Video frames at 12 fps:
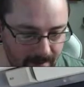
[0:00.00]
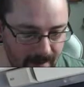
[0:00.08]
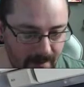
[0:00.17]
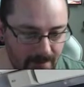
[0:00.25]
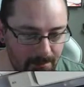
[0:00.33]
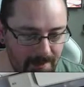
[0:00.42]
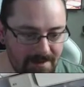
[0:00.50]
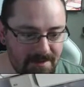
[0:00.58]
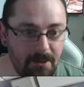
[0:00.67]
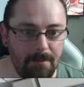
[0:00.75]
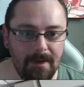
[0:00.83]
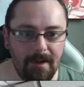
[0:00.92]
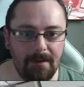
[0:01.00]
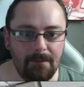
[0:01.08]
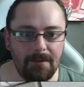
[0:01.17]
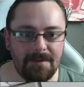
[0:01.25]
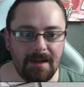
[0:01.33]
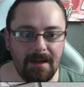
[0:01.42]
Oh, the bits are coming in.
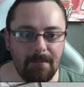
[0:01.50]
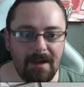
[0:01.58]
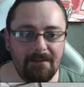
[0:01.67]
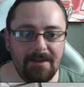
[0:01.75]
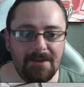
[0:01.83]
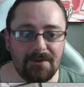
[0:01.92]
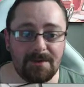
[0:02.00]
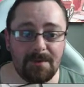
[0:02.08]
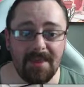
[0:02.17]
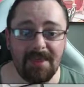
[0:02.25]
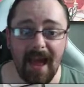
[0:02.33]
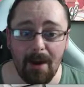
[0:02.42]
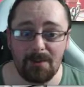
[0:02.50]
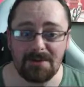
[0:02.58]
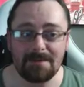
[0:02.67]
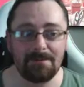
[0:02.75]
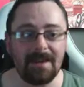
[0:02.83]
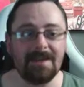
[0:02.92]
What's that? Man of interest with
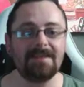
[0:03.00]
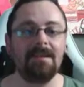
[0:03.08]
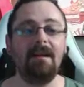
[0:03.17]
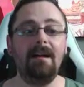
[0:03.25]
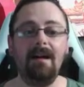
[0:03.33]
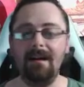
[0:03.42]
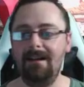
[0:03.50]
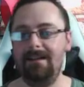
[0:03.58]
1,000 bits. Ah. Oh.